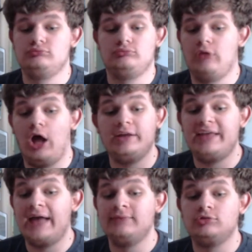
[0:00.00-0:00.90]

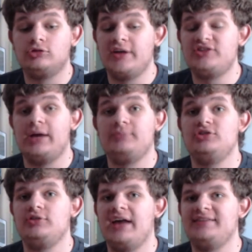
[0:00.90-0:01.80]
Again, great job to you
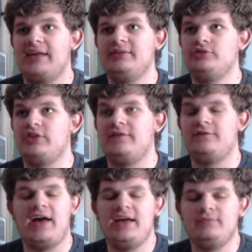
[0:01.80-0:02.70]
guys, and there's like
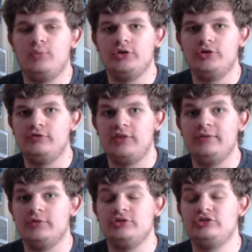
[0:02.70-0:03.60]
5 more new
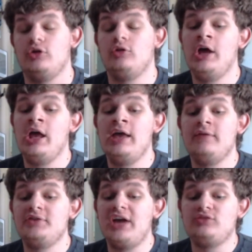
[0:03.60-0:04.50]
flavors. So if you
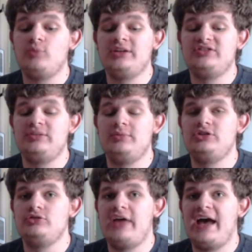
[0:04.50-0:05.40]
guys want to see me
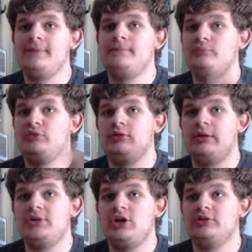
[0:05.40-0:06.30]
do that, let me
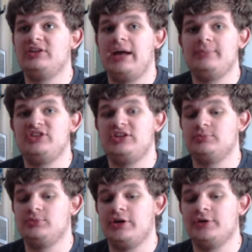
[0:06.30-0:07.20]
know in the comment section
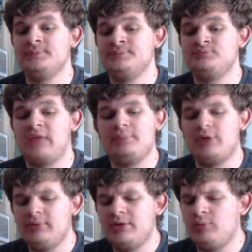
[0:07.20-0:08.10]
below. I
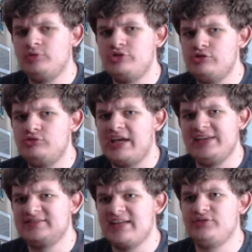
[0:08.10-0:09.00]
probably won't do taste
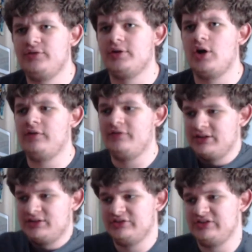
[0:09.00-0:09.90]
tests very often
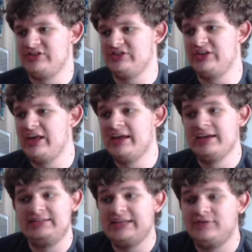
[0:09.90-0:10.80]
because this is
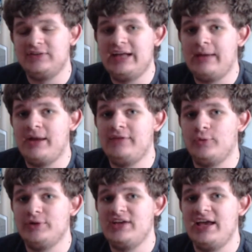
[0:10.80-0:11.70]
definitely not my
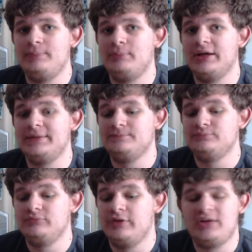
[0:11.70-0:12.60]
forte, but
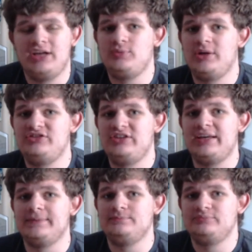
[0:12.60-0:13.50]
if you guys want to see it,
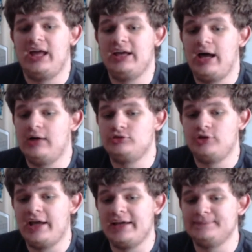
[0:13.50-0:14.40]
I'll try it.